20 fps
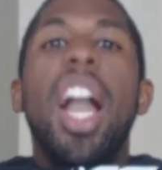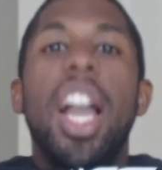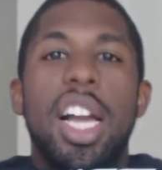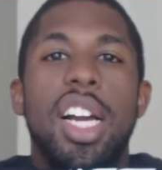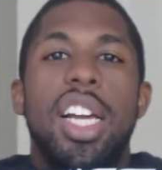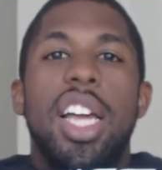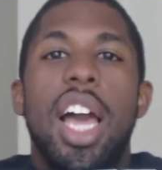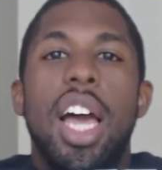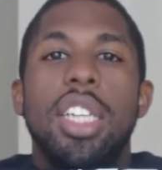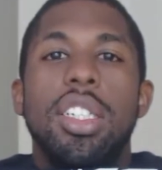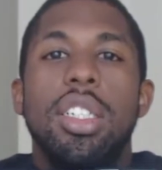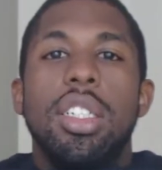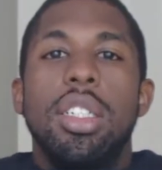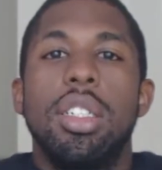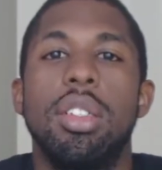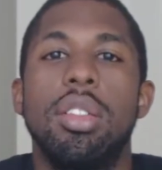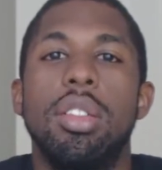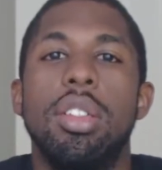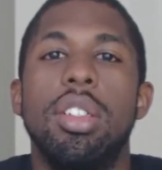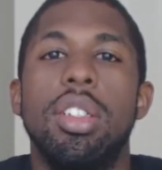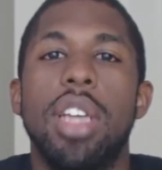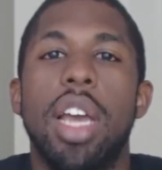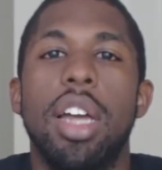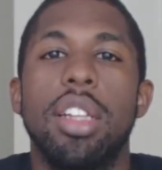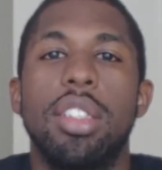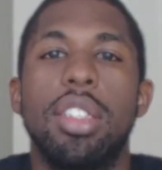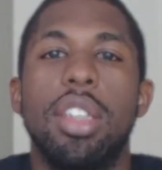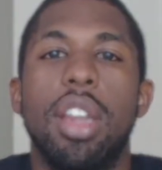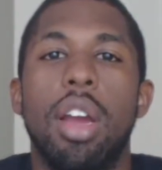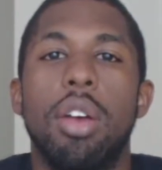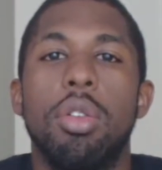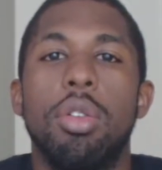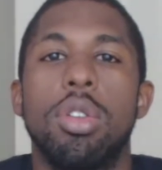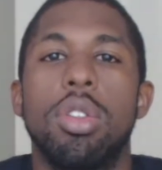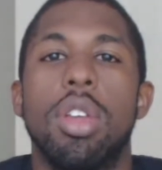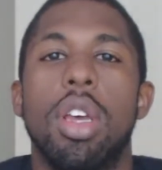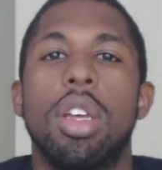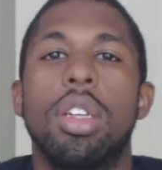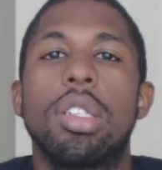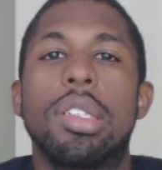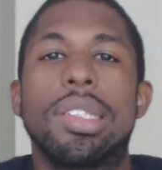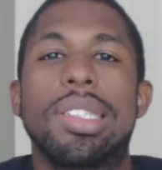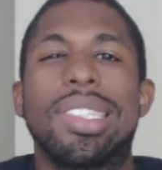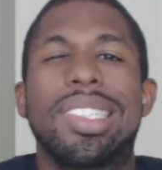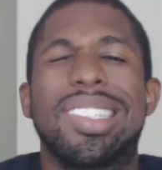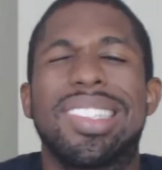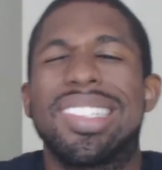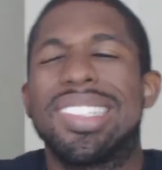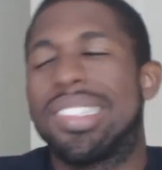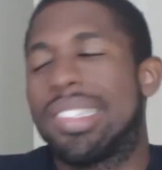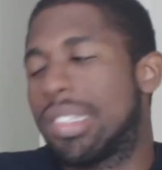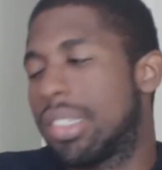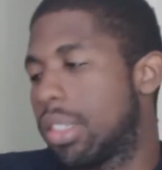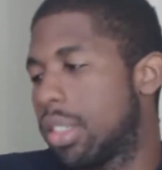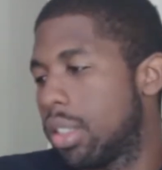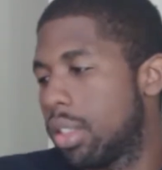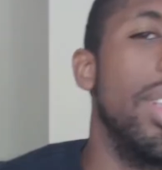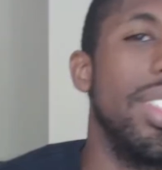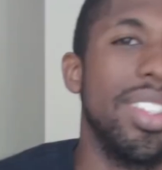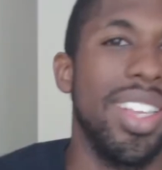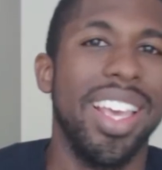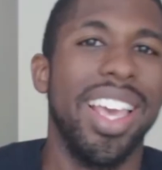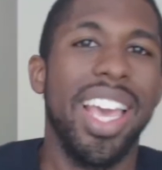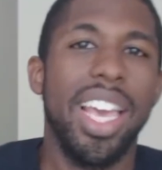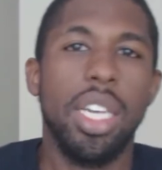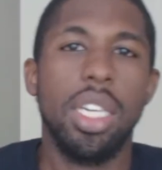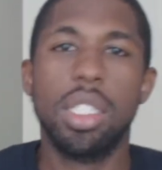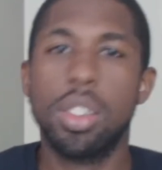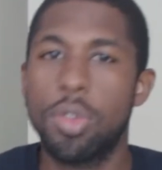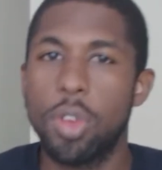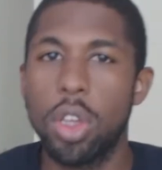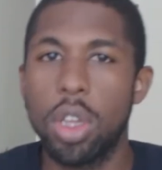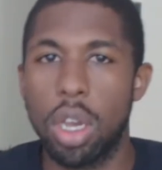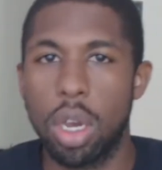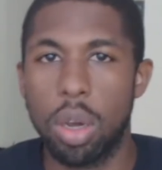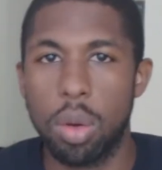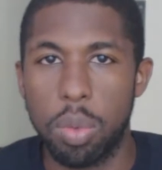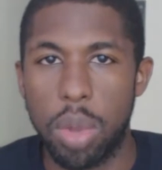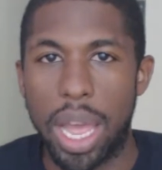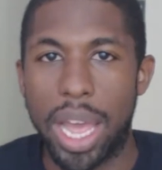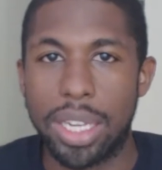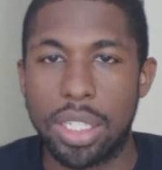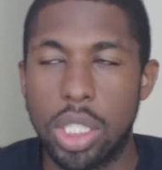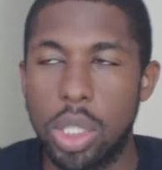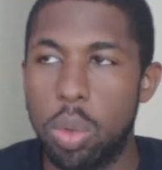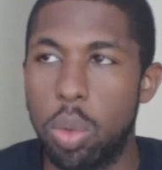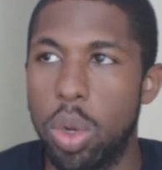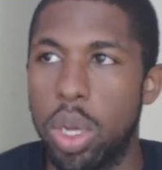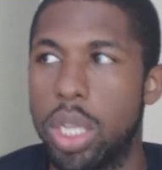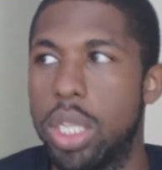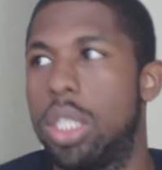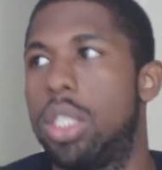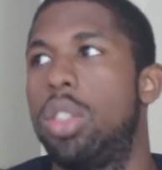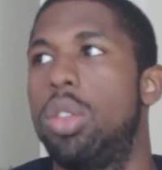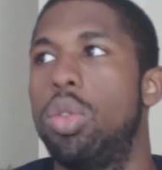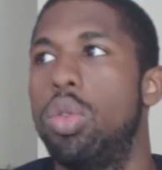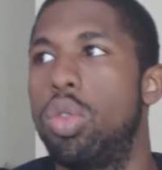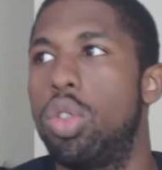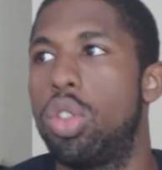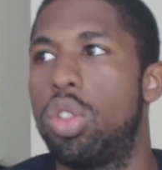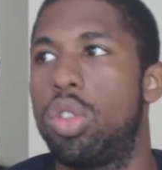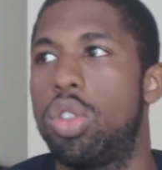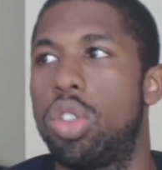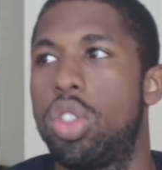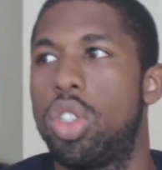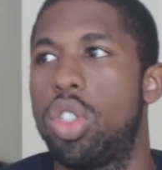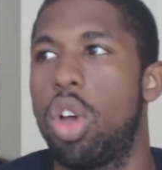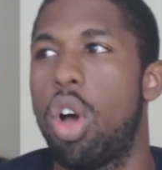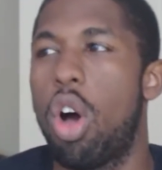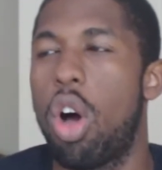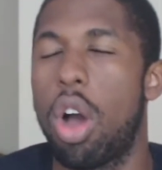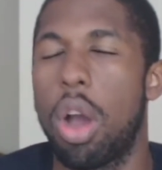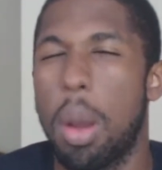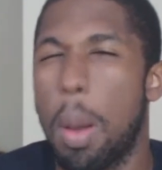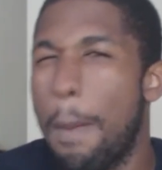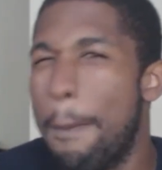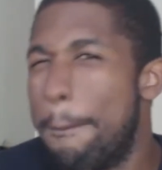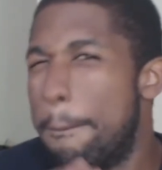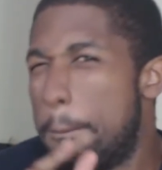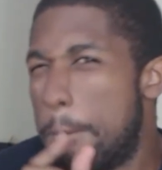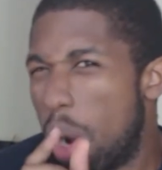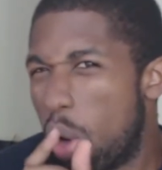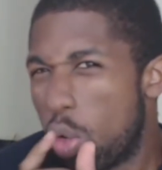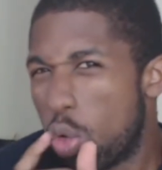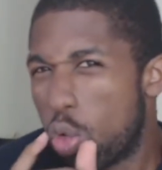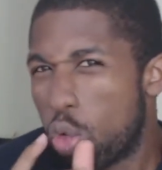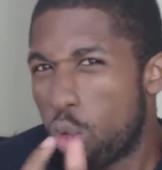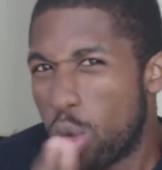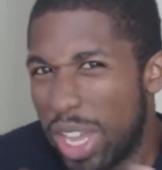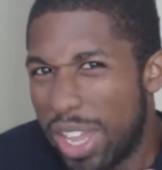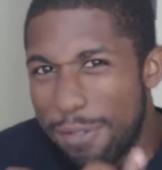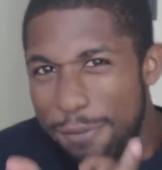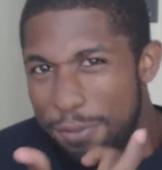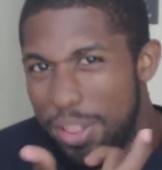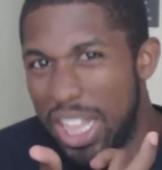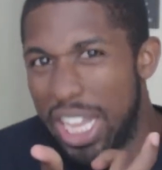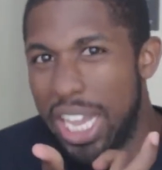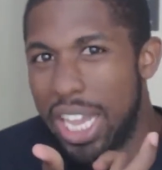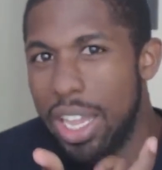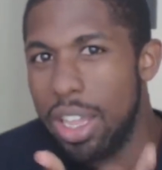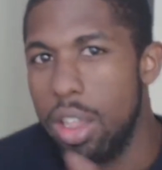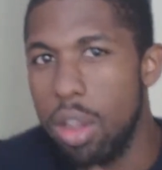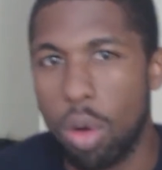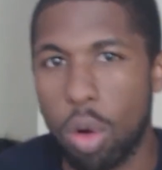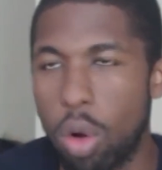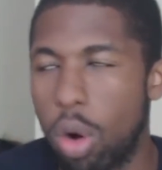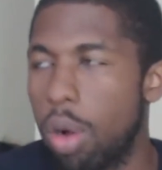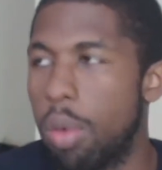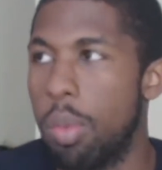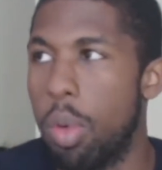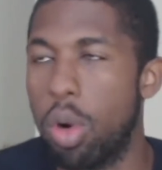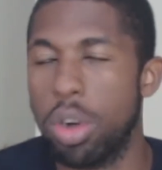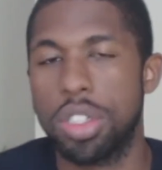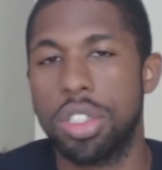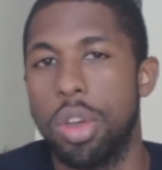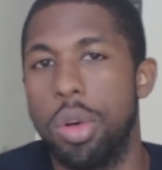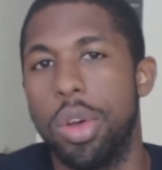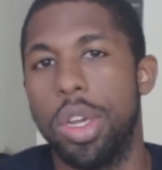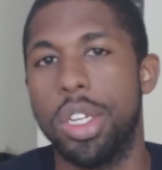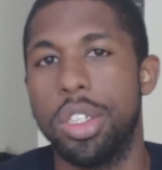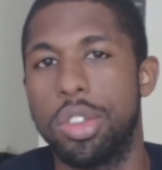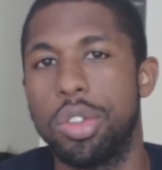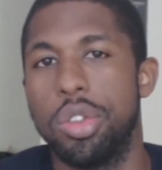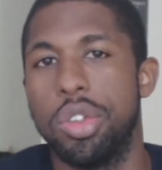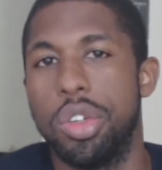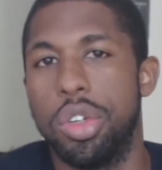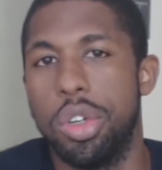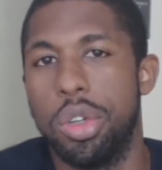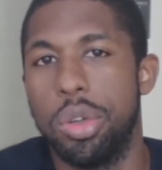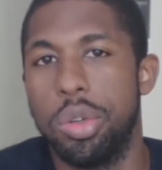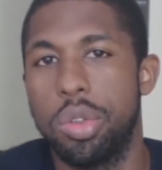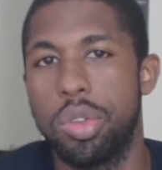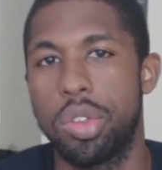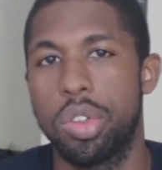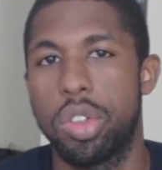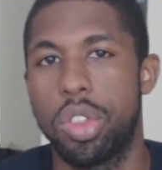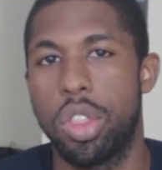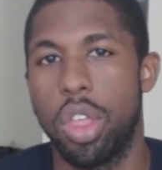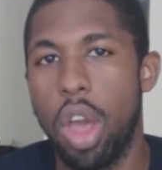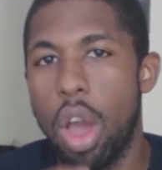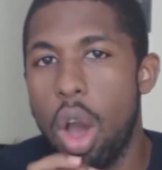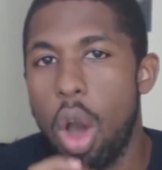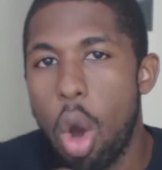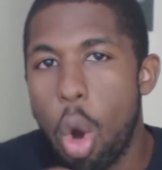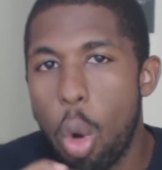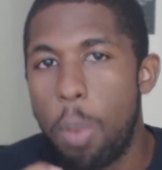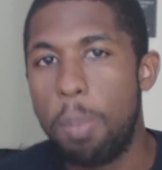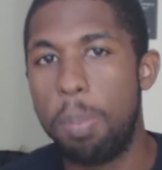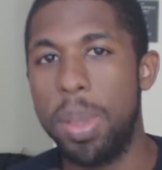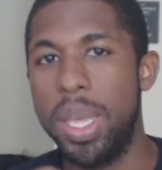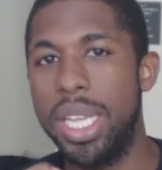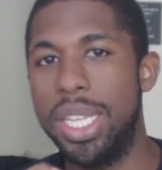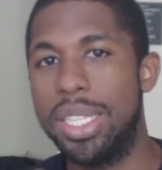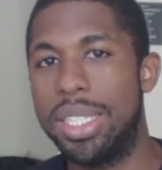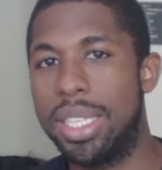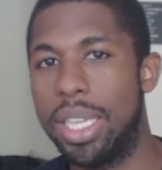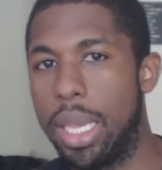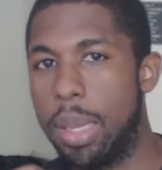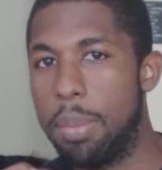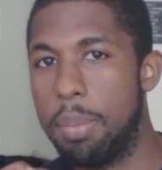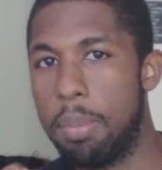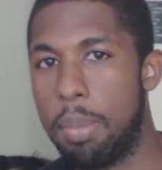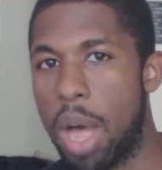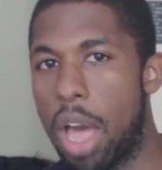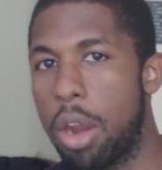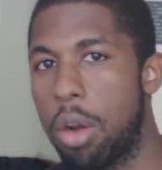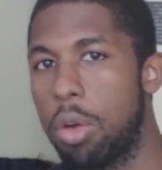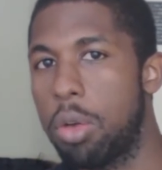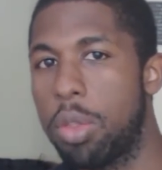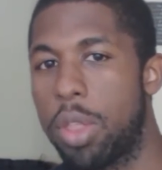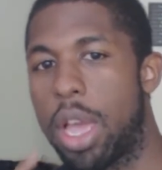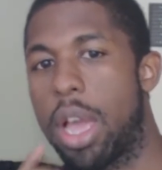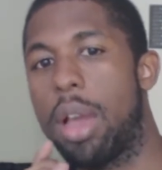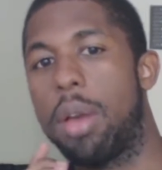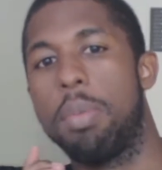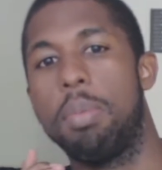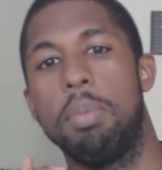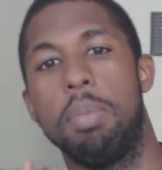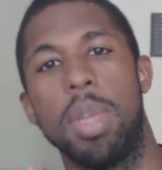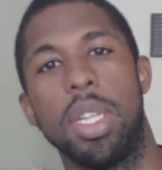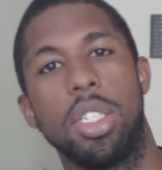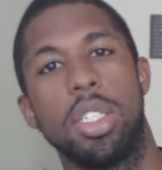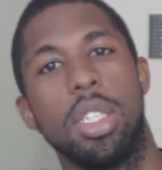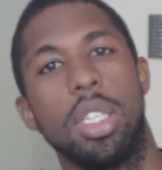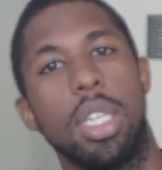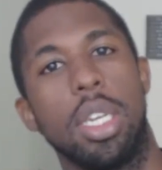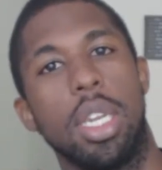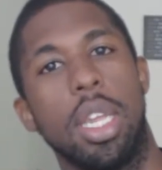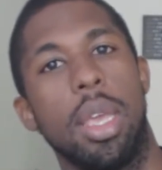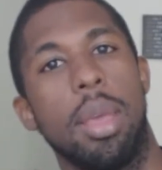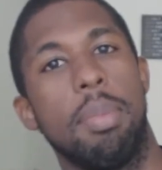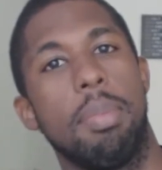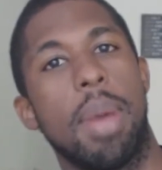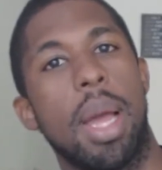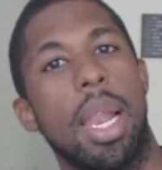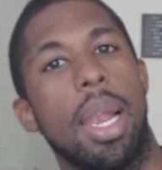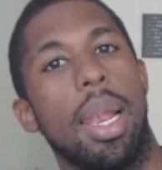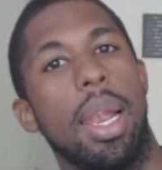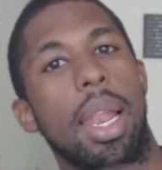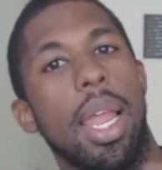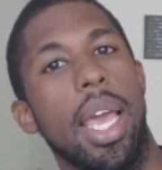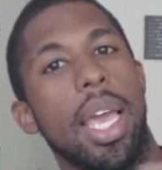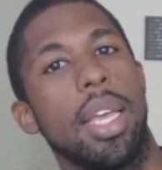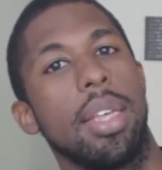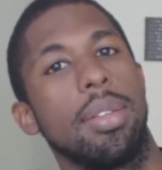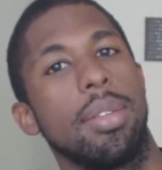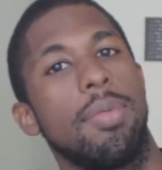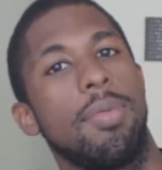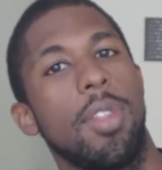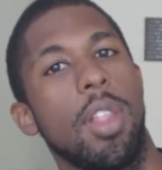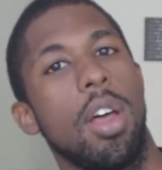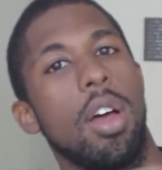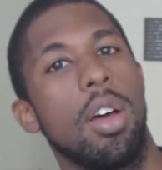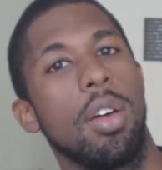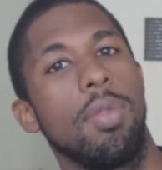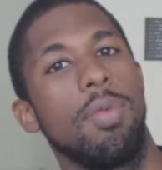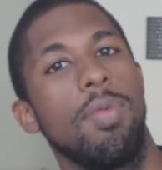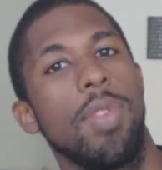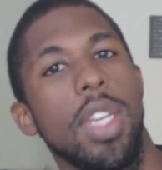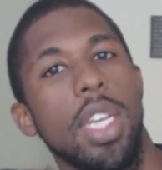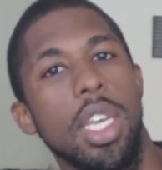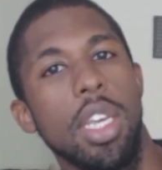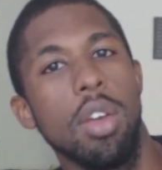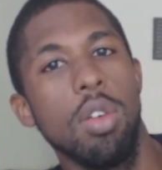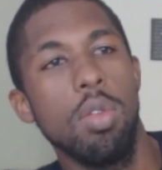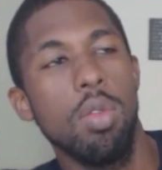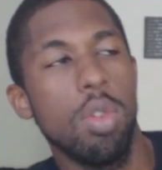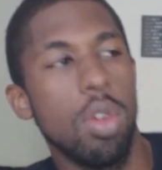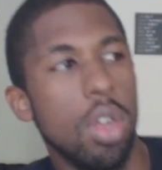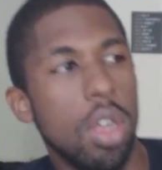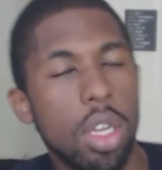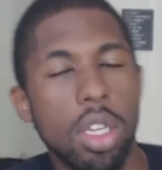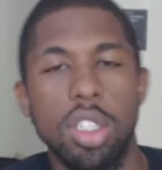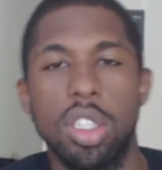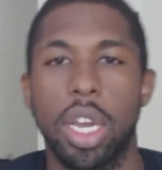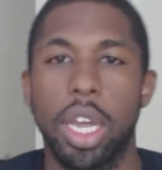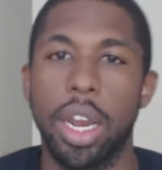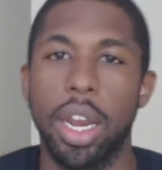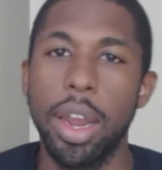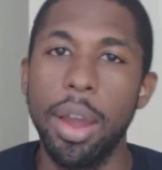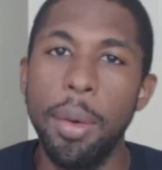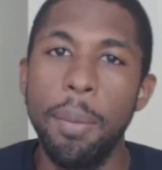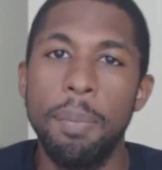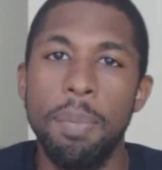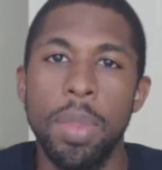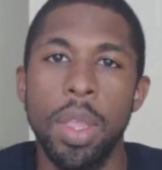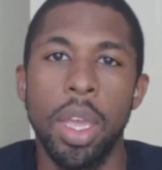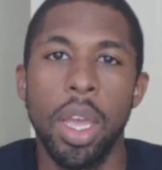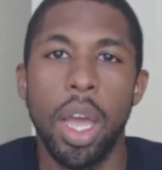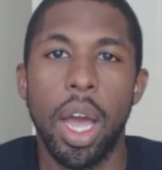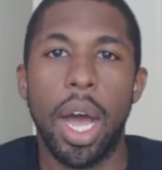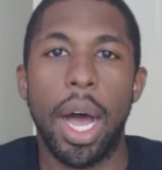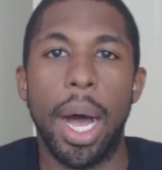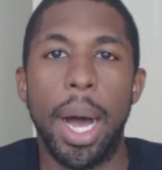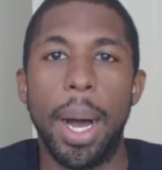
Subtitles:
Kakashi. Shout out to Naruto. Anyways, in this video I actually wanted to talk briefly or more so introduce the OPT model that I mentioned in my last vlog video. Check it out.